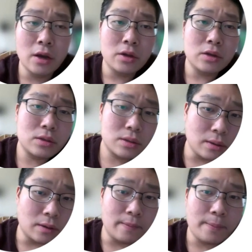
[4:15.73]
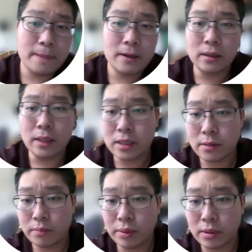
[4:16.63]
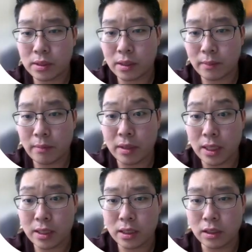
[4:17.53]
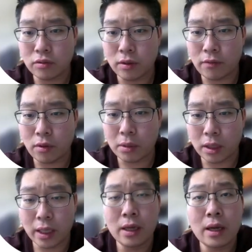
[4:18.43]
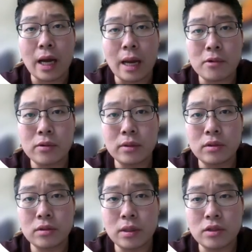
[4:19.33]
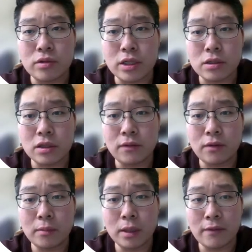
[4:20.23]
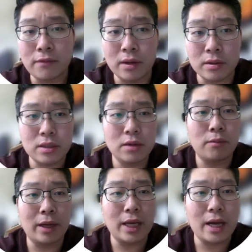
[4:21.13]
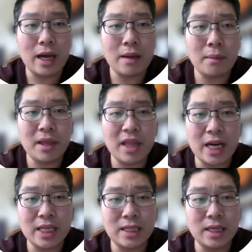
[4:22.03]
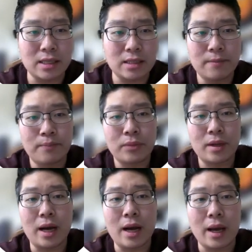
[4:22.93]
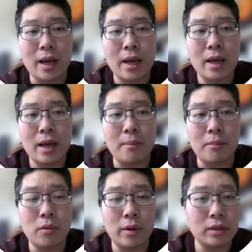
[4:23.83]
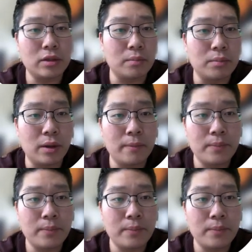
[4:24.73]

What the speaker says: So let's put some of these into a formula. I'm going to do a traditional formula first. What I mean by that is this. I am going to put